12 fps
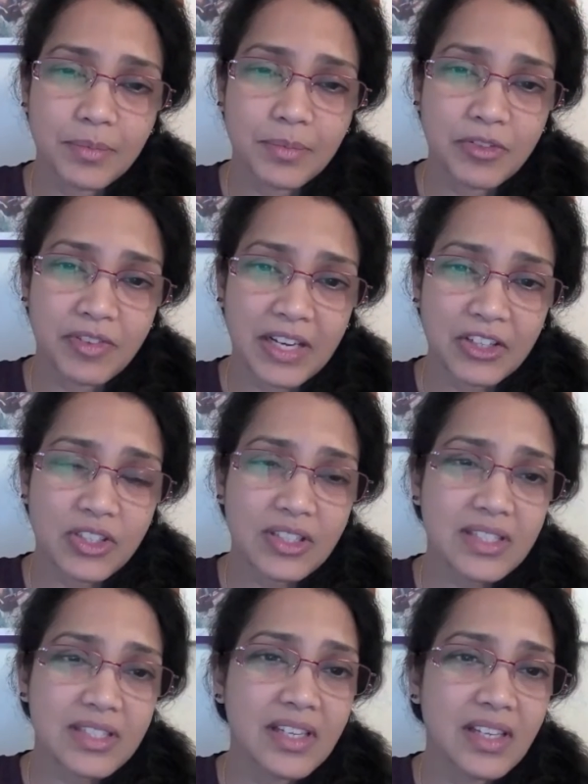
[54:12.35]

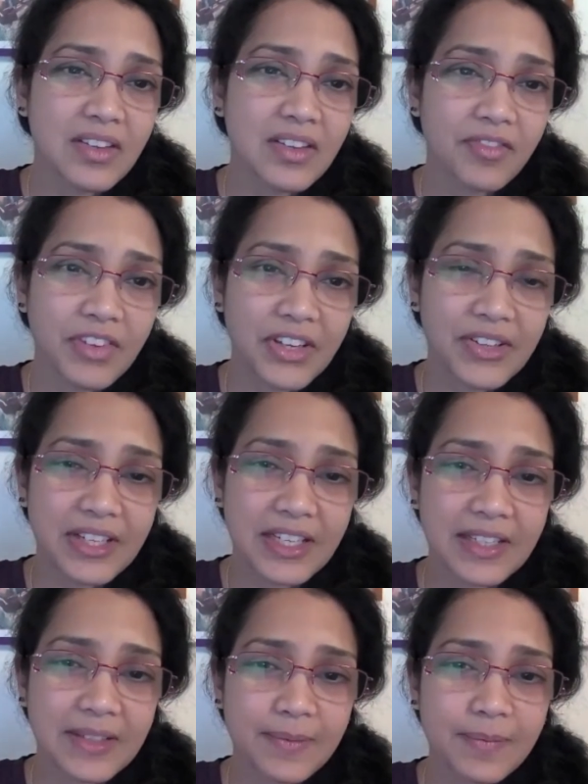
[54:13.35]
perfections,
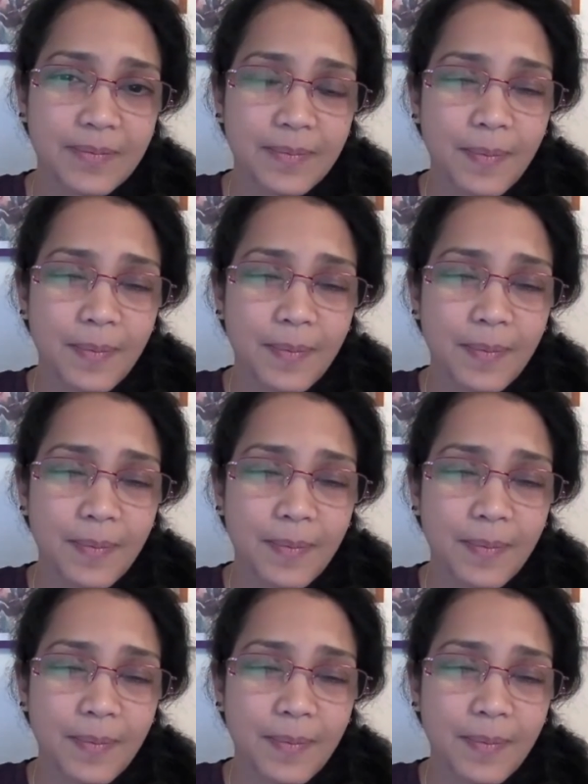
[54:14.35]
virya